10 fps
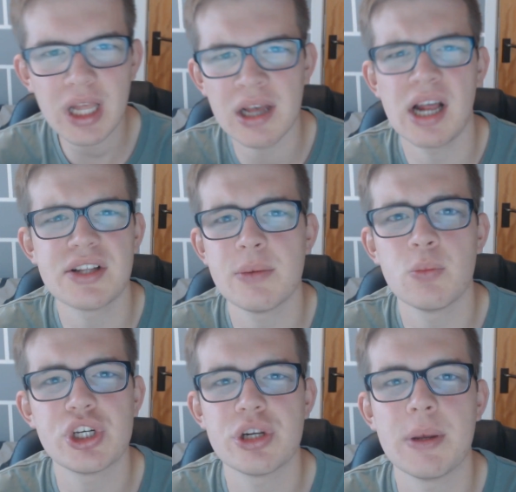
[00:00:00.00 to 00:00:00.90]
And a team
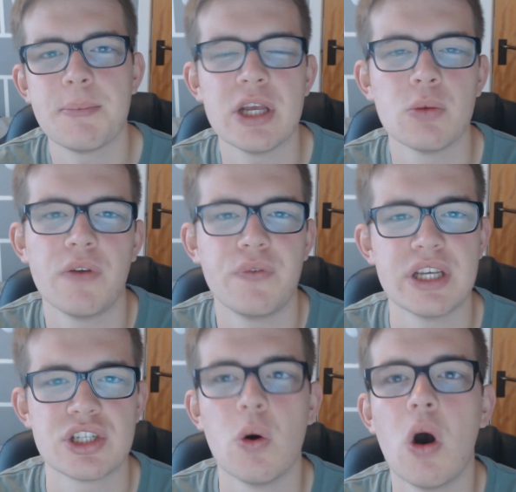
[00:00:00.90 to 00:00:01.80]
we should be beating with
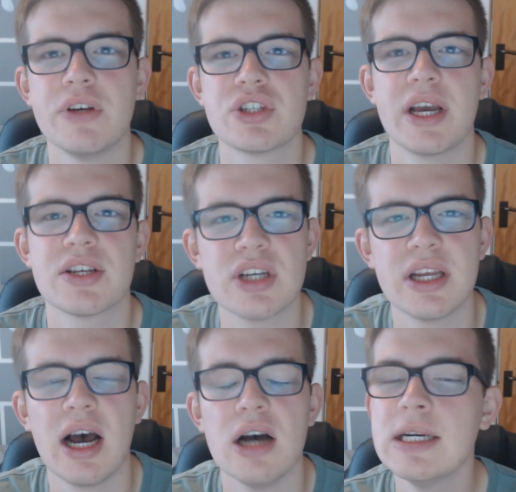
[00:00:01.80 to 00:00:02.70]
ease. Now, obviously, I say
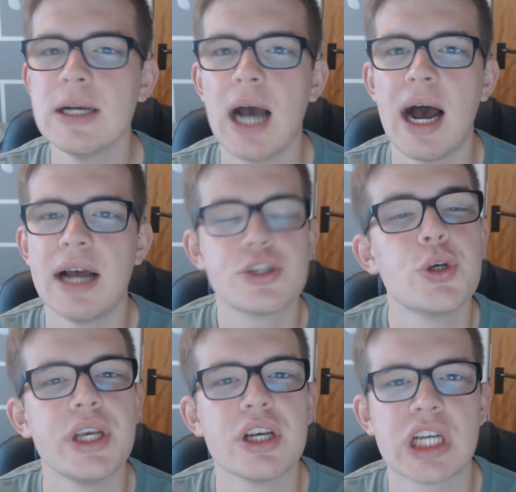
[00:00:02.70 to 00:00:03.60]
that, and
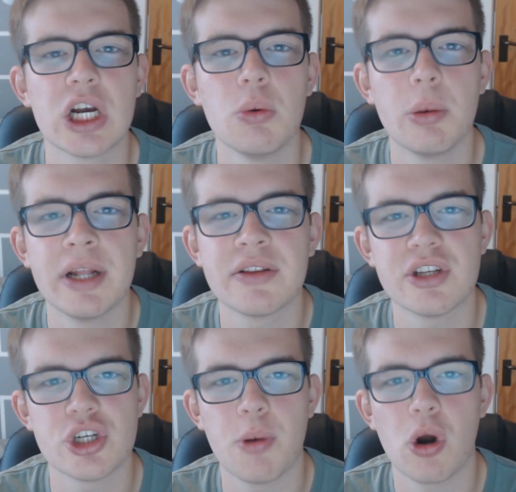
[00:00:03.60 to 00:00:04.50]
2 years ago, we went
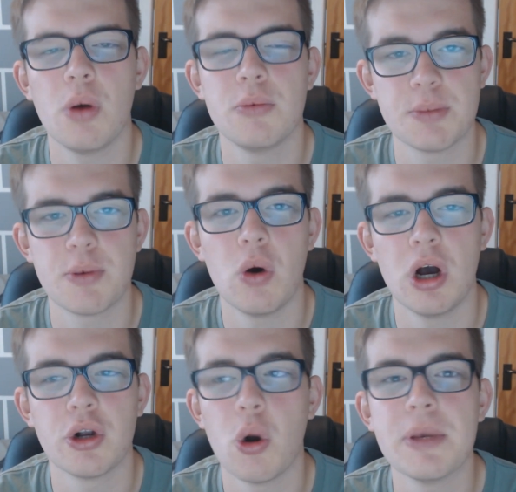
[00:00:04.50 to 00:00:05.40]
to Gibraltar
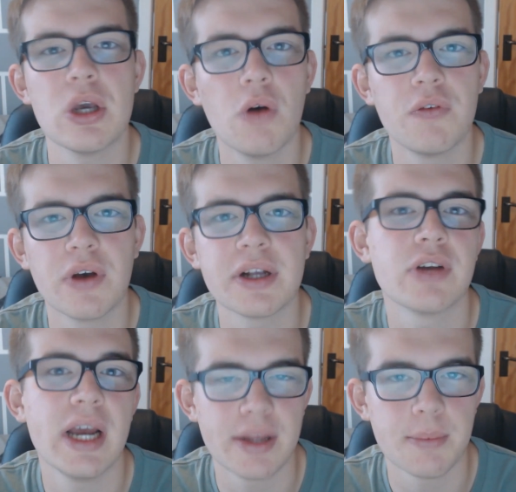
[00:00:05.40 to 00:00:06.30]
and got beat off of Lincoln
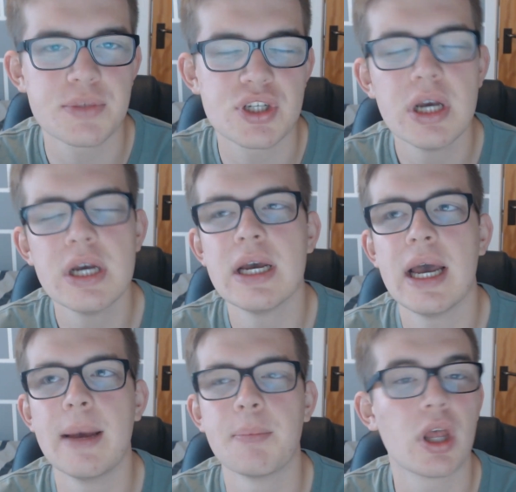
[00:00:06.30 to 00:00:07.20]
Redemps.
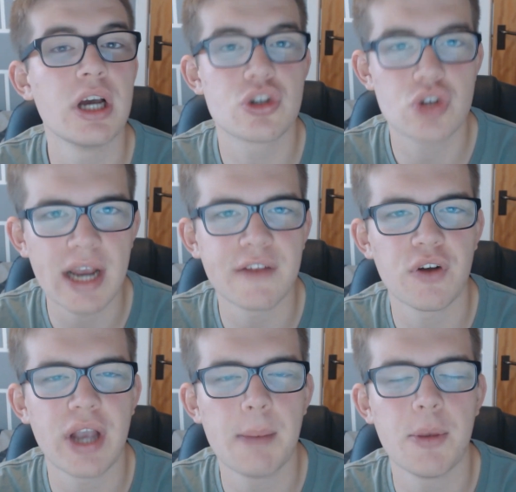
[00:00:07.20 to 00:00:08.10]
Let's try and
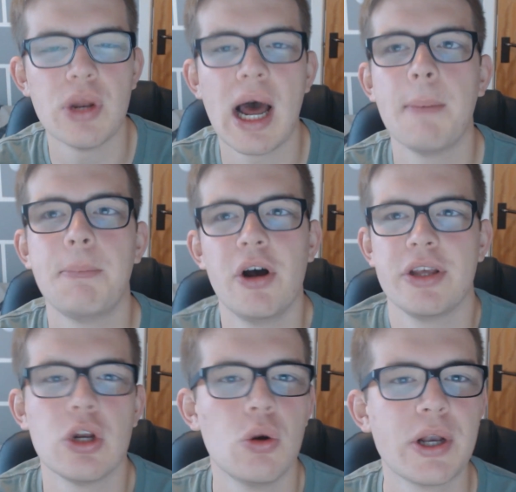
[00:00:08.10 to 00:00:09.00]
forget about that.
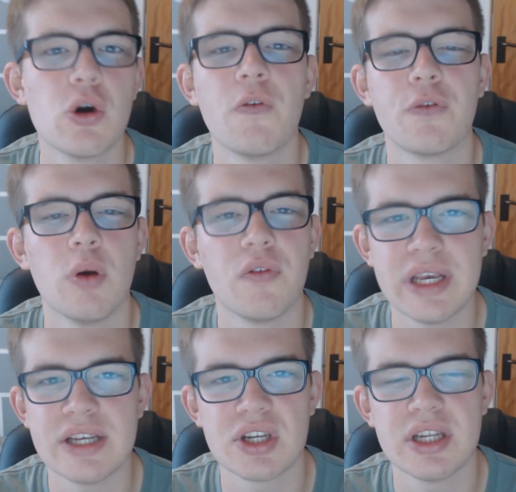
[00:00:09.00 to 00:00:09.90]
But, you know, we go through with
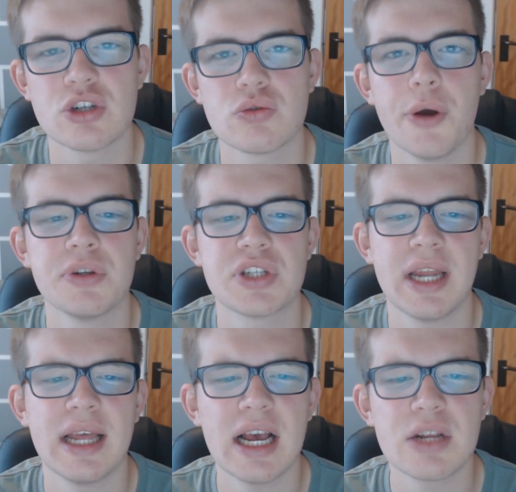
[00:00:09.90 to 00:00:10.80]
ease in these rounds,
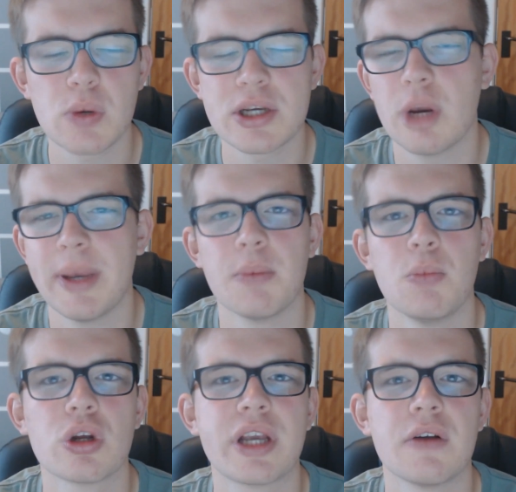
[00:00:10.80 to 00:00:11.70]
and that's why it's going to be a
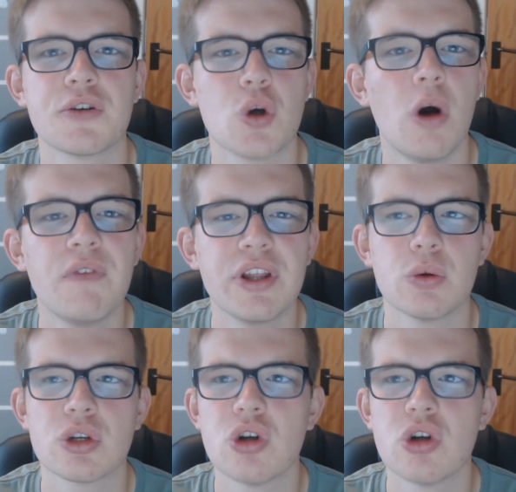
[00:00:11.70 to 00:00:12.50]
more kind of short video.